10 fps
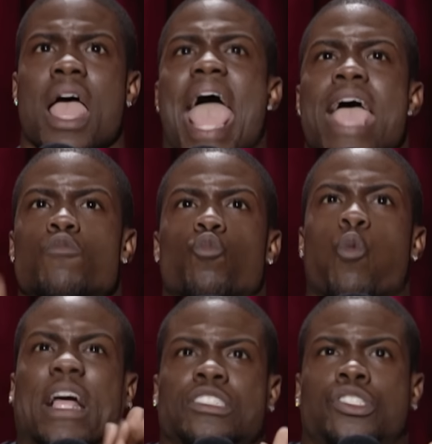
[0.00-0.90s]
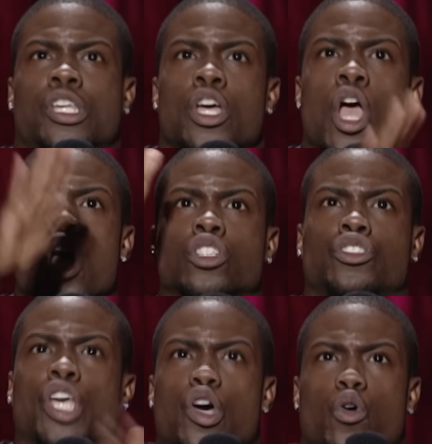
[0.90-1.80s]
and what
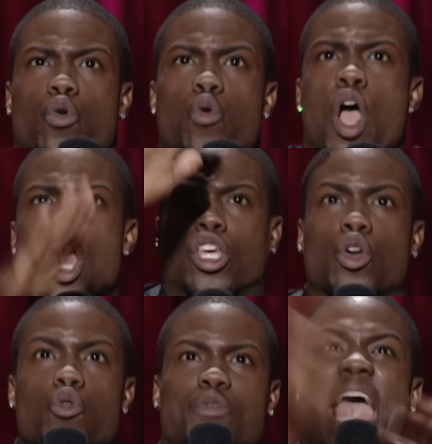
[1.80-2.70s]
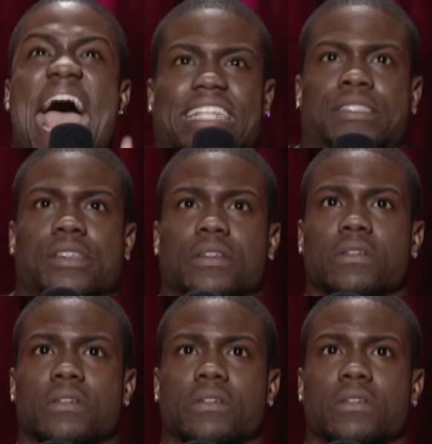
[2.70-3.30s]
do you get?